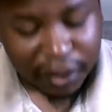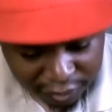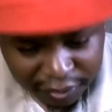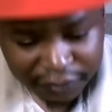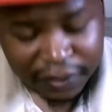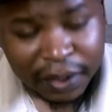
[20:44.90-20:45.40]

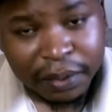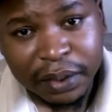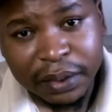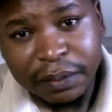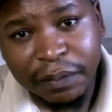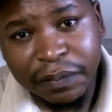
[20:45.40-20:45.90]
In the
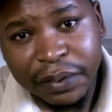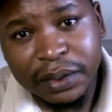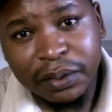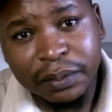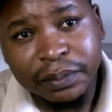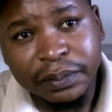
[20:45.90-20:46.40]

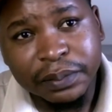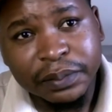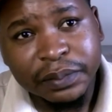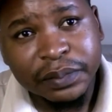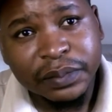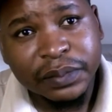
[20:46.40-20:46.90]
freedom,
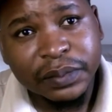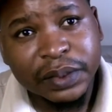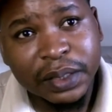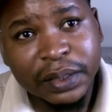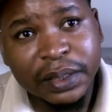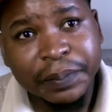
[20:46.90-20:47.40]

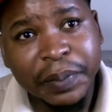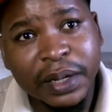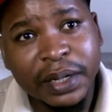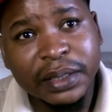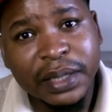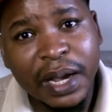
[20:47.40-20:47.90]

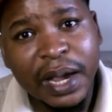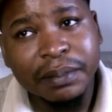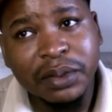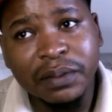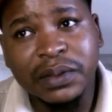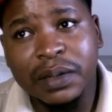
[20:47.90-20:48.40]
independent times
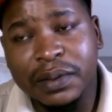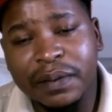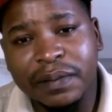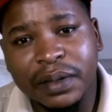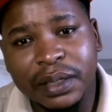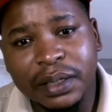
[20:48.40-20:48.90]
of South
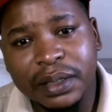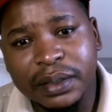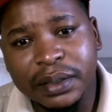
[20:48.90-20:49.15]
Africa,